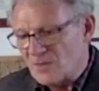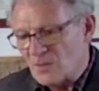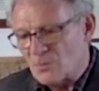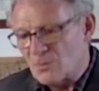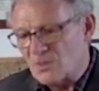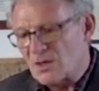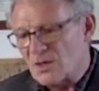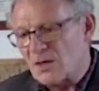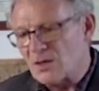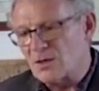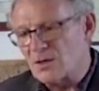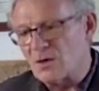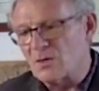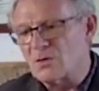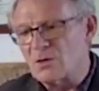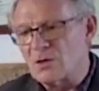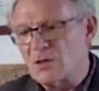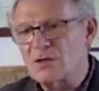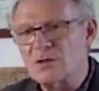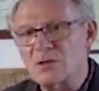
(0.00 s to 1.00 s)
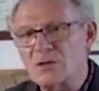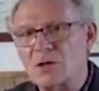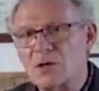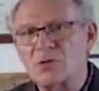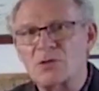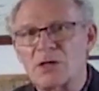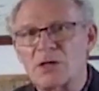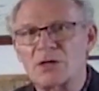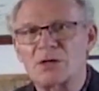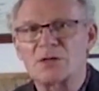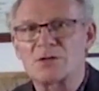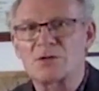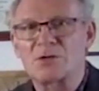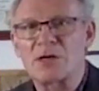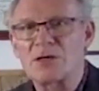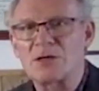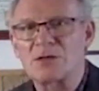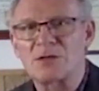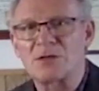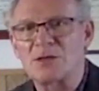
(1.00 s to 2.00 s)
But I don't need to create a
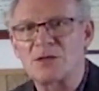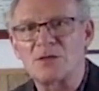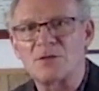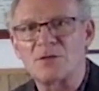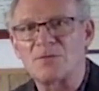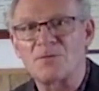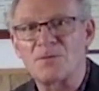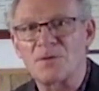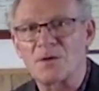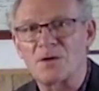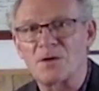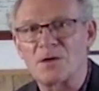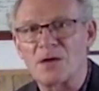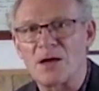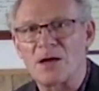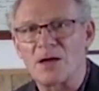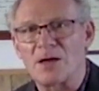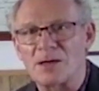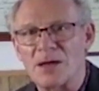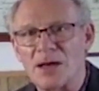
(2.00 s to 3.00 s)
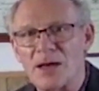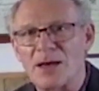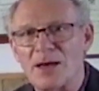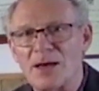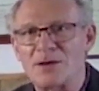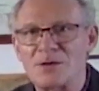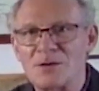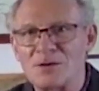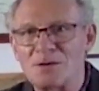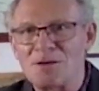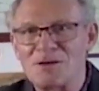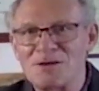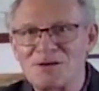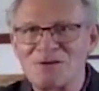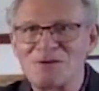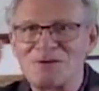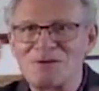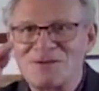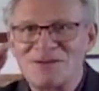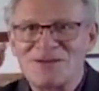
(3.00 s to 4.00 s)
strategy to figure out how
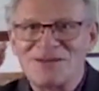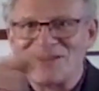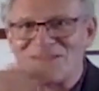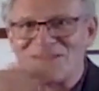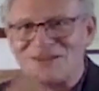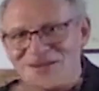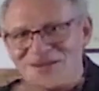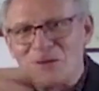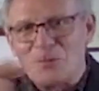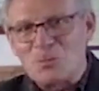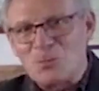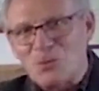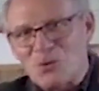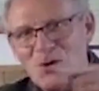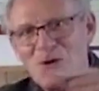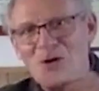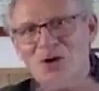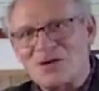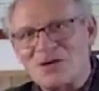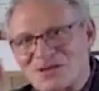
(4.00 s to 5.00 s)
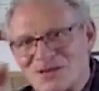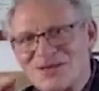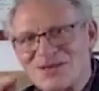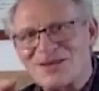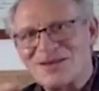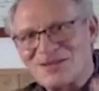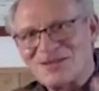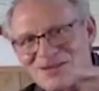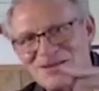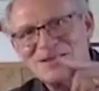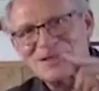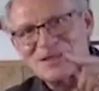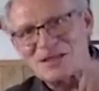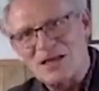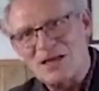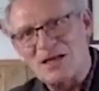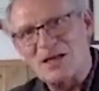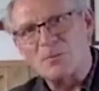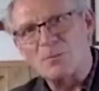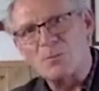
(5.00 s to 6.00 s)
to, plot this
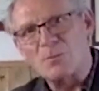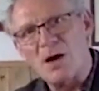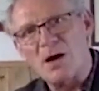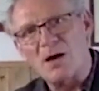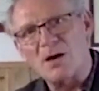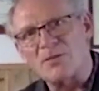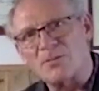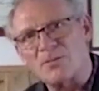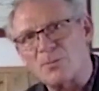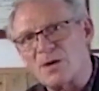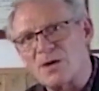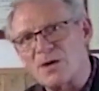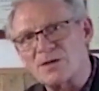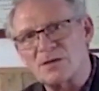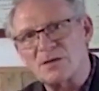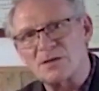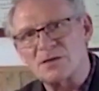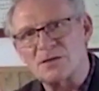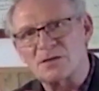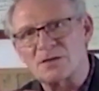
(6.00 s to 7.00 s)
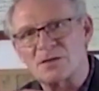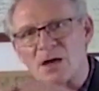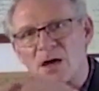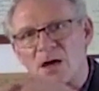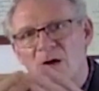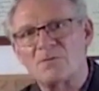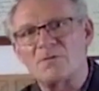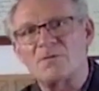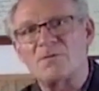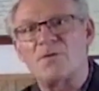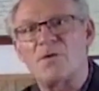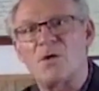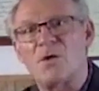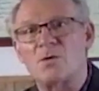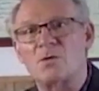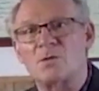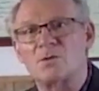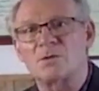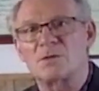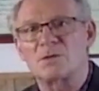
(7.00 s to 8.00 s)
healing path, because it just
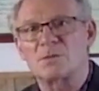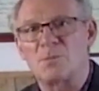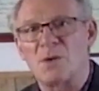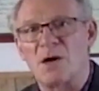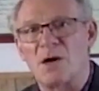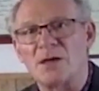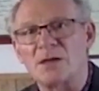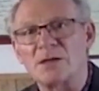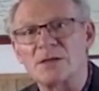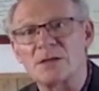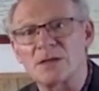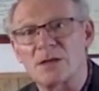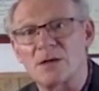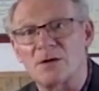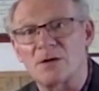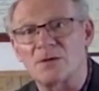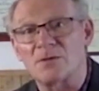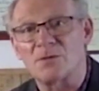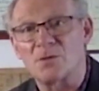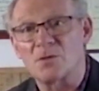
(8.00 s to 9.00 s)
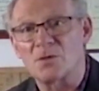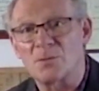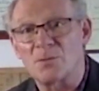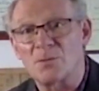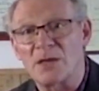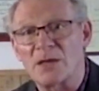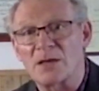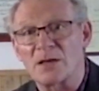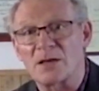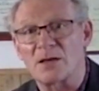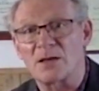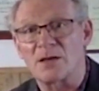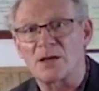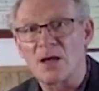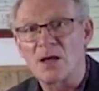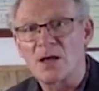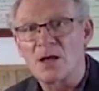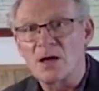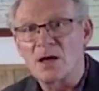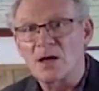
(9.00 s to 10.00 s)
unfolds by itself automatically.
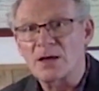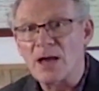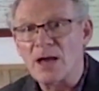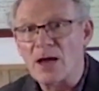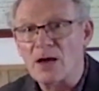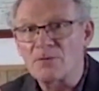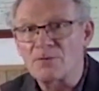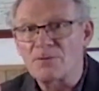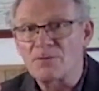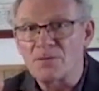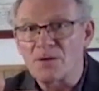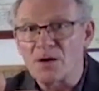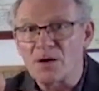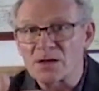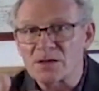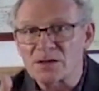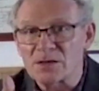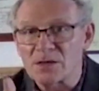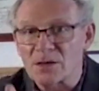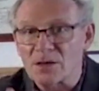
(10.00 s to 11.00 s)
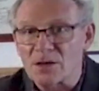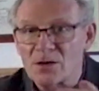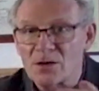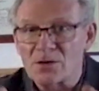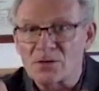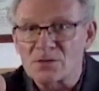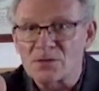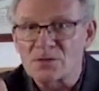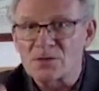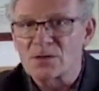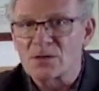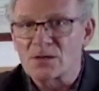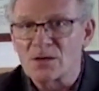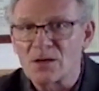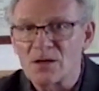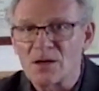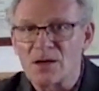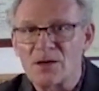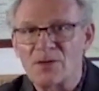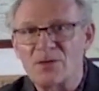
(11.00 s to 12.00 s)
And how fast it goes
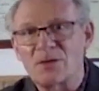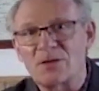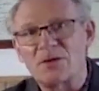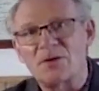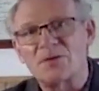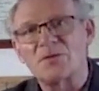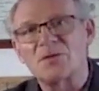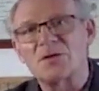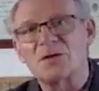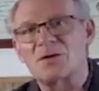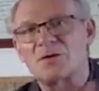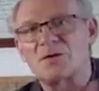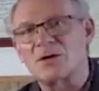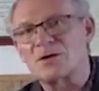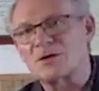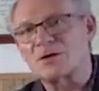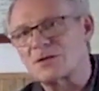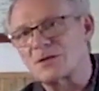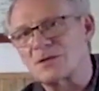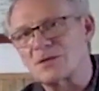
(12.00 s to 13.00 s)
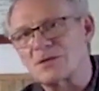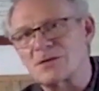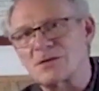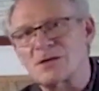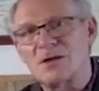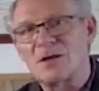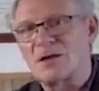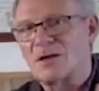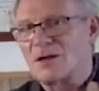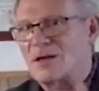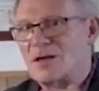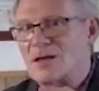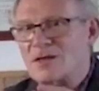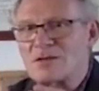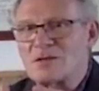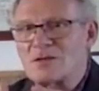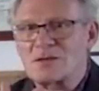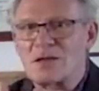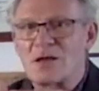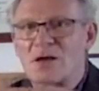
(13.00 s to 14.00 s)
and the different directions, it
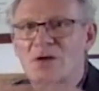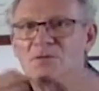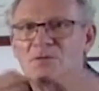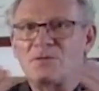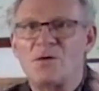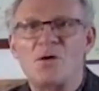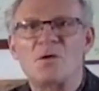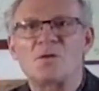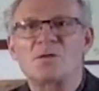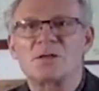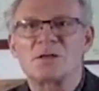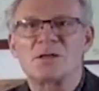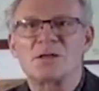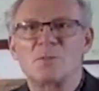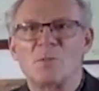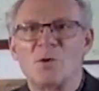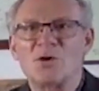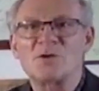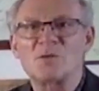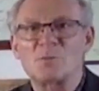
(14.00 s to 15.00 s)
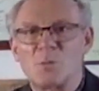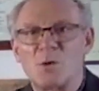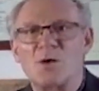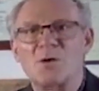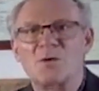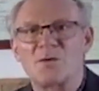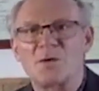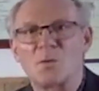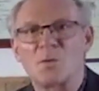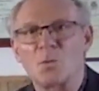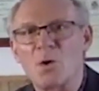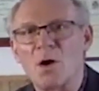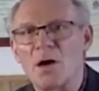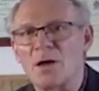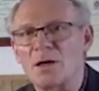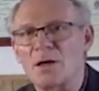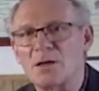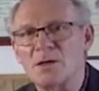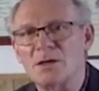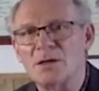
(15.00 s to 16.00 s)
just unfolds in the most perfect
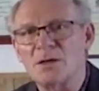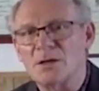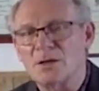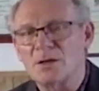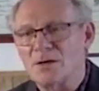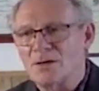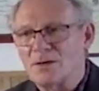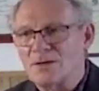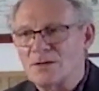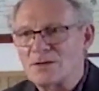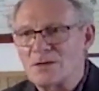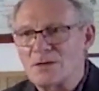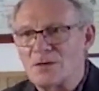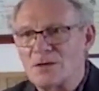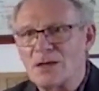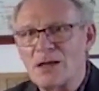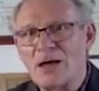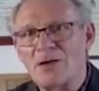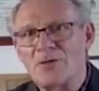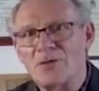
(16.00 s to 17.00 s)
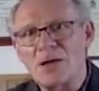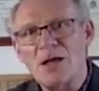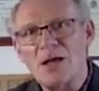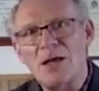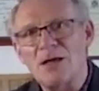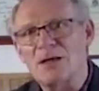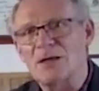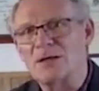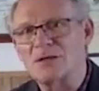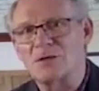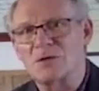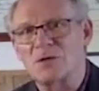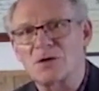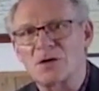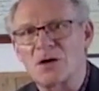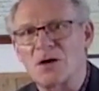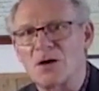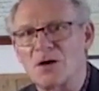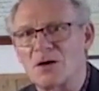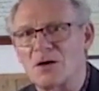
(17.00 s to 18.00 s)
way to allow the healing to
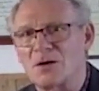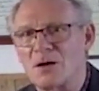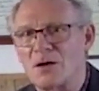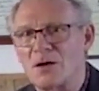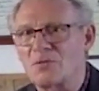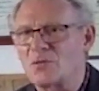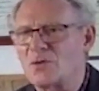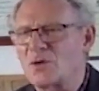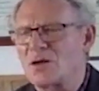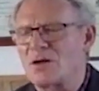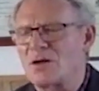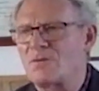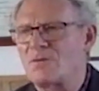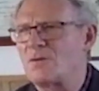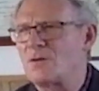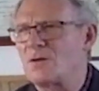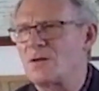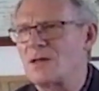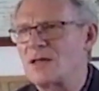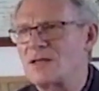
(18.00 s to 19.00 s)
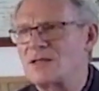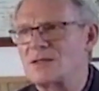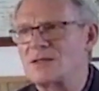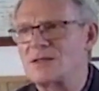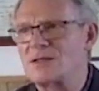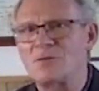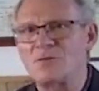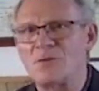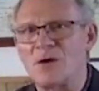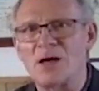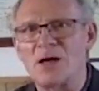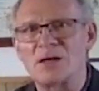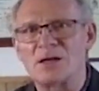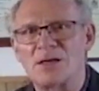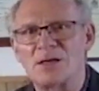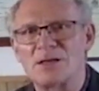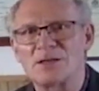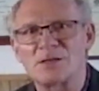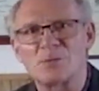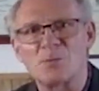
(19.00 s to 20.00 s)
occur. And I feel that's
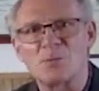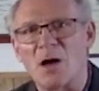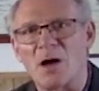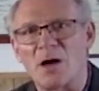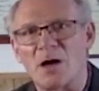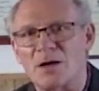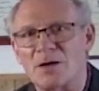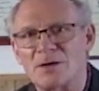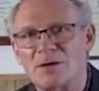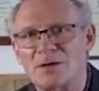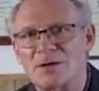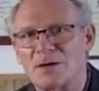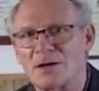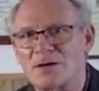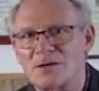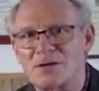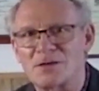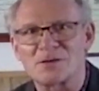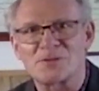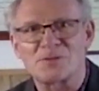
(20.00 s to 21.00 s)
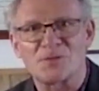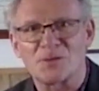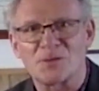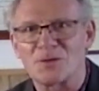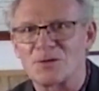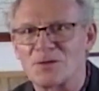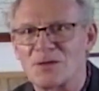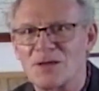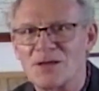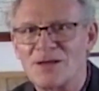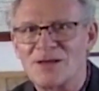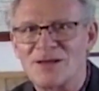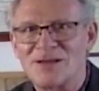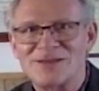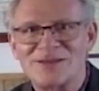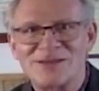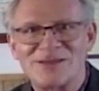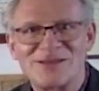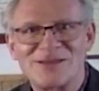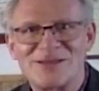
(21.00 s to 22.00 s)
divinely inspired, and I just feel
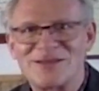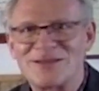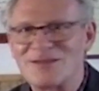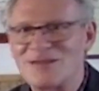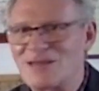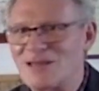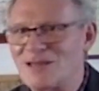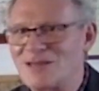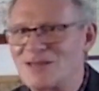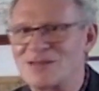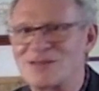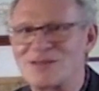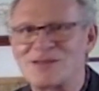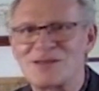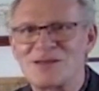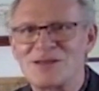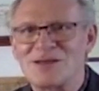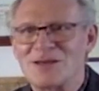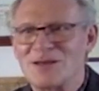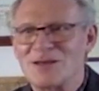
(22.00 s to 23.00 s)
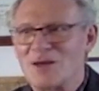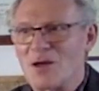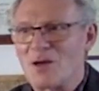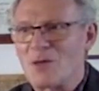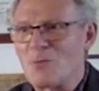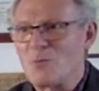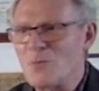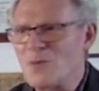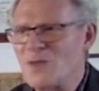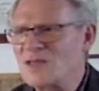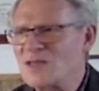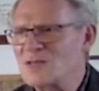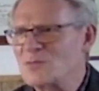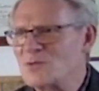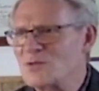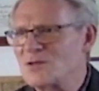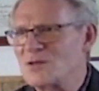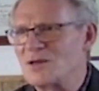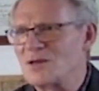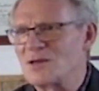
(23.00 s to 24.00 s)
such intense
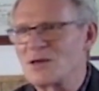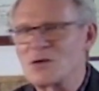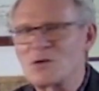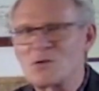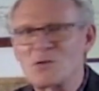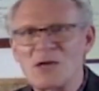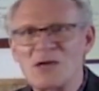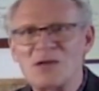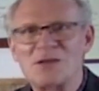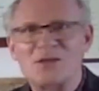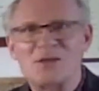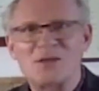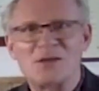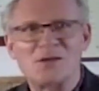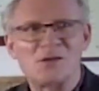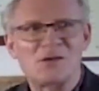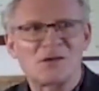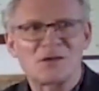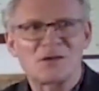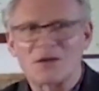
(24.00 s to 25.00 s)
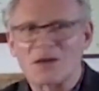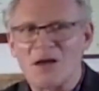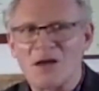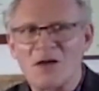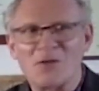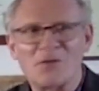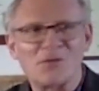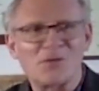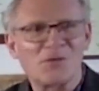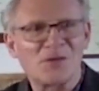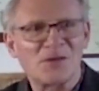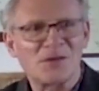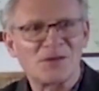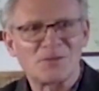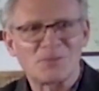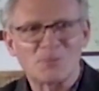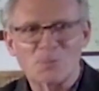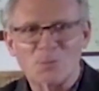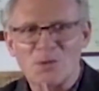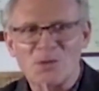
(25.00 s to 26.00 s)
amazement and gratitude and love and
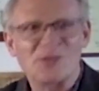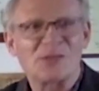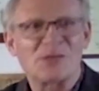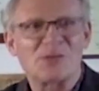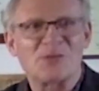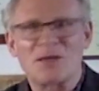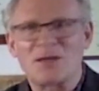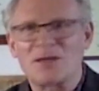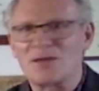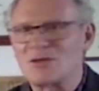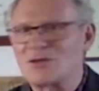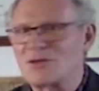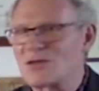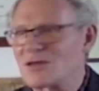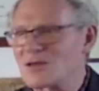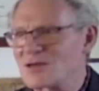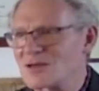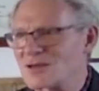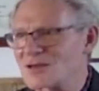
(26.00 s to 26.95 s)
positive energy.